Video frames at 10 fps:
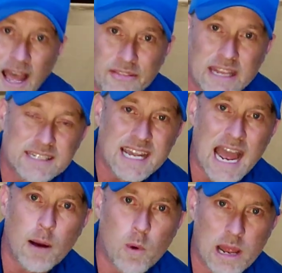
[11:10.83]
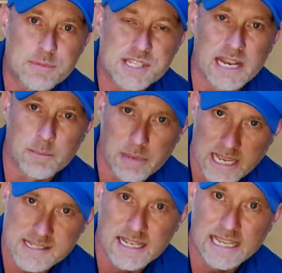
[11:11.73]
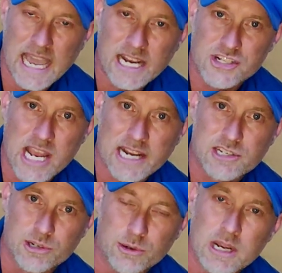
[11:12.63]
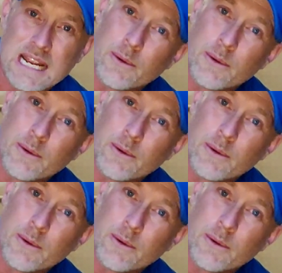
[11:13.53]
I think Ty Webb said it best in Caddyshack 2